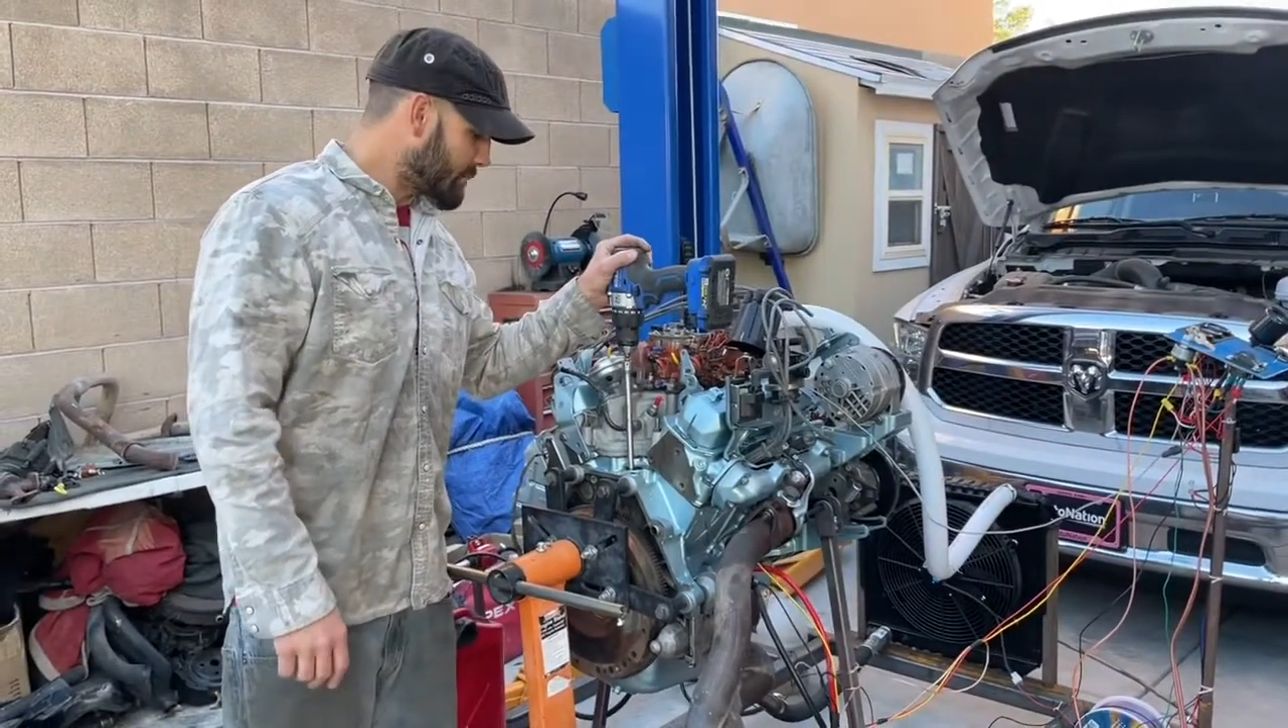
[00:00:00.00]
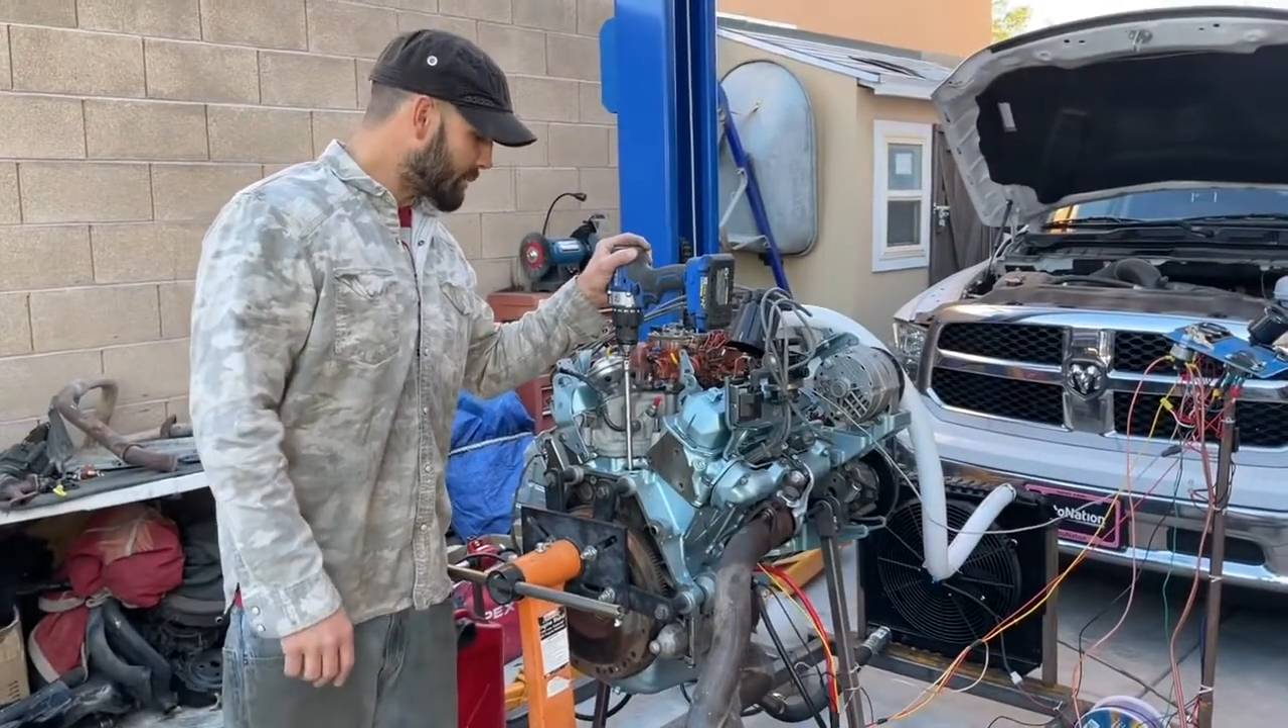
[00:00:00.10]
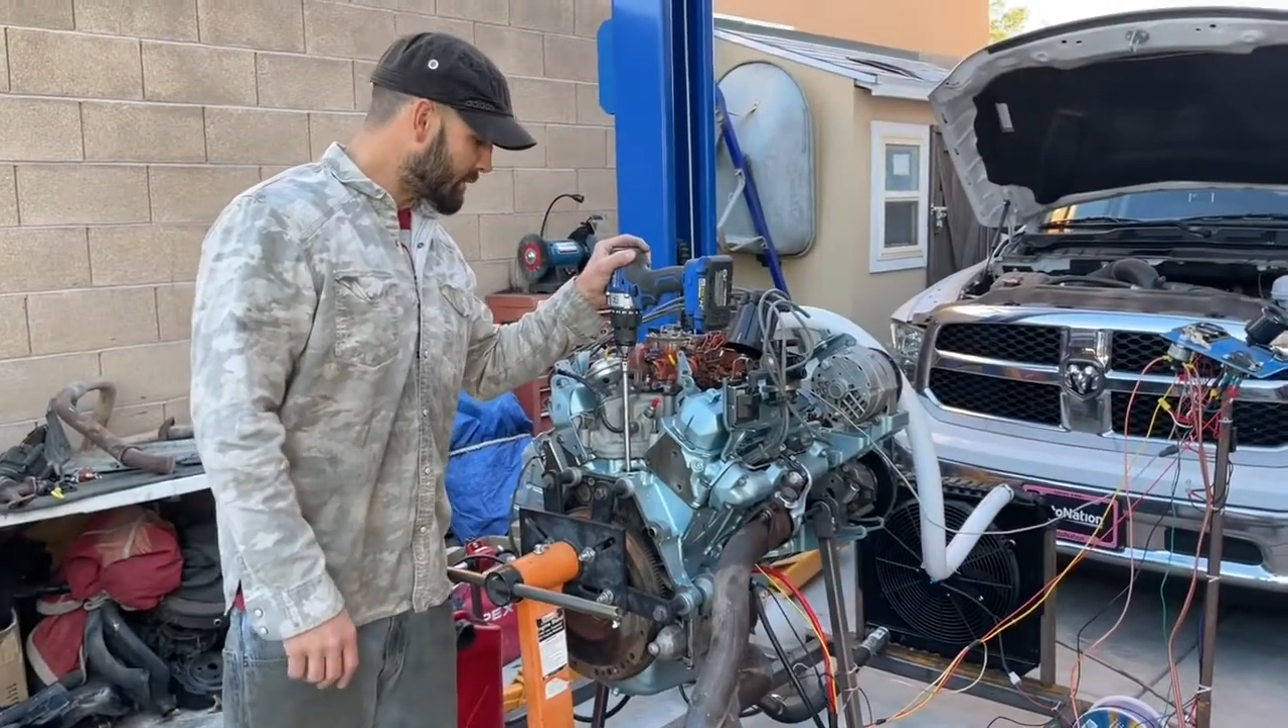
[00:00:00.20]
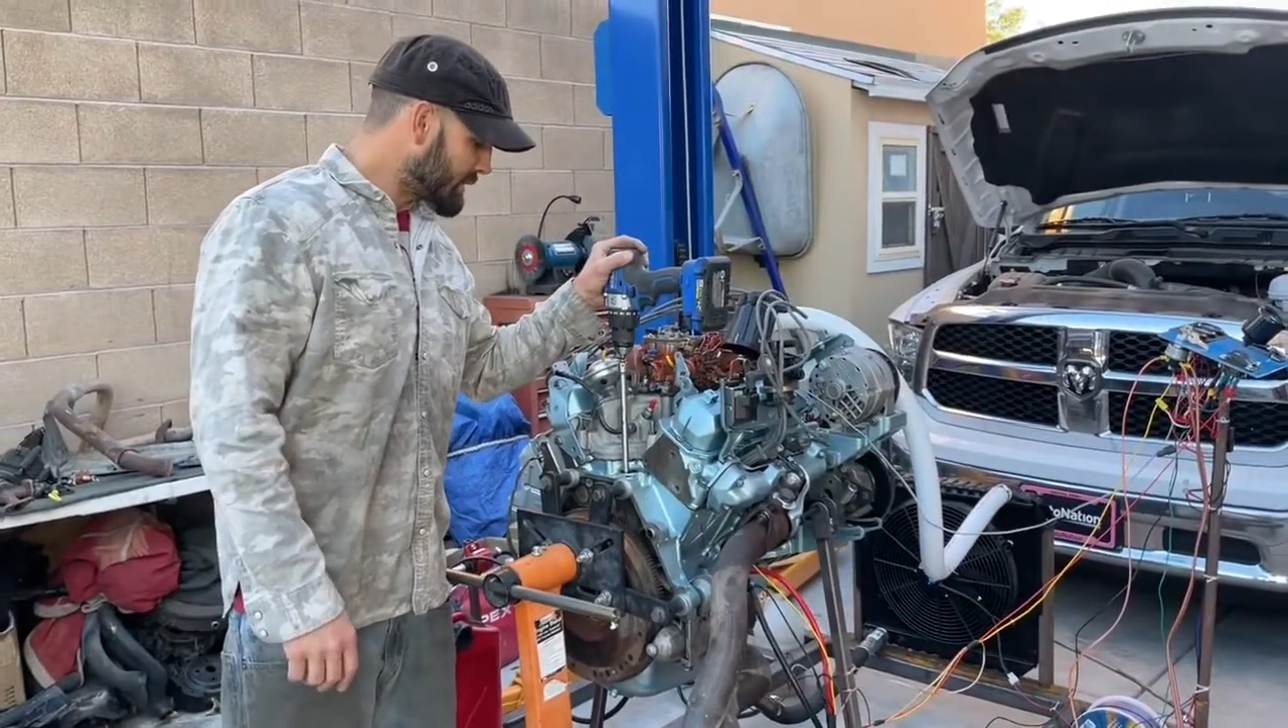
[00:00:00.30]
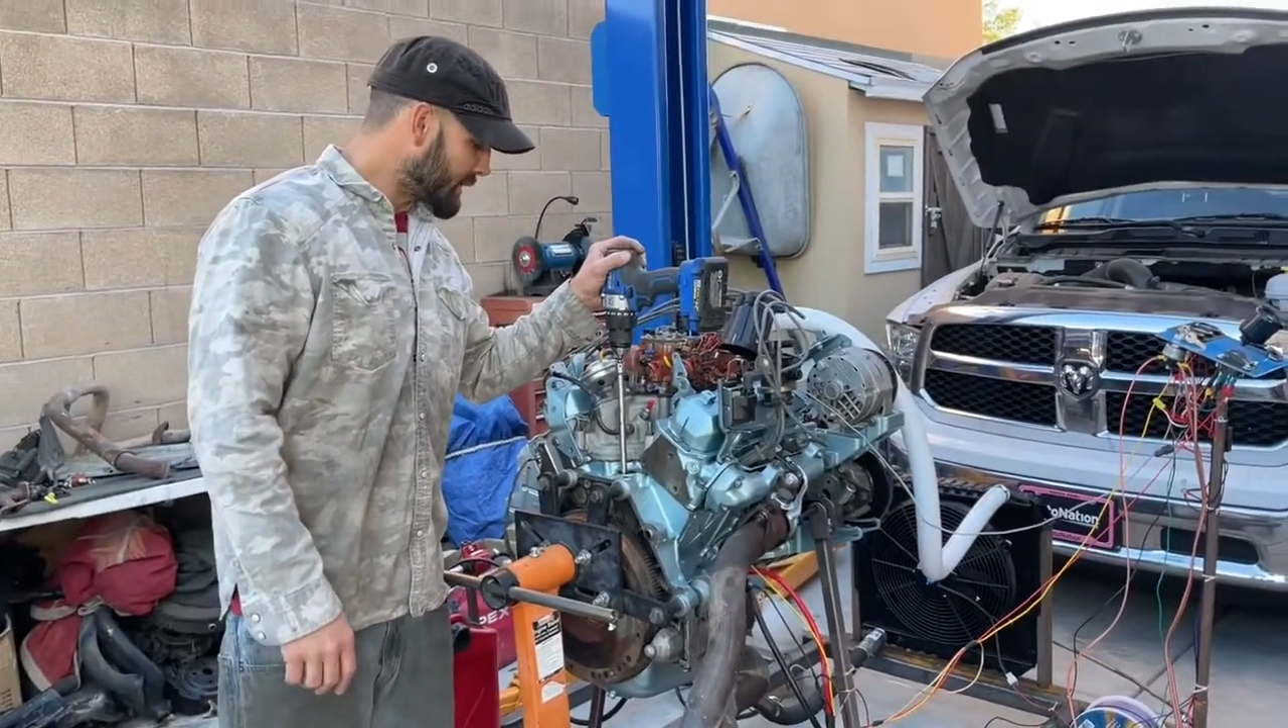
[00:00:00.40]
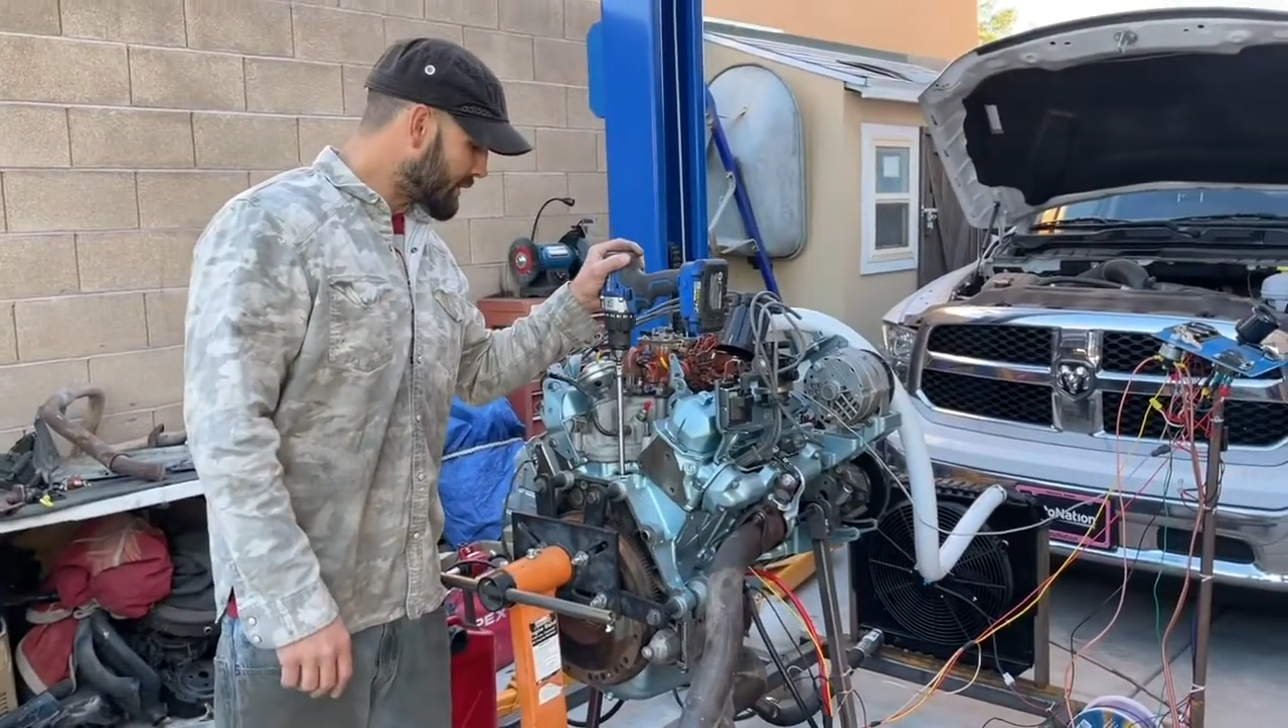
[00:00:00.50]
put the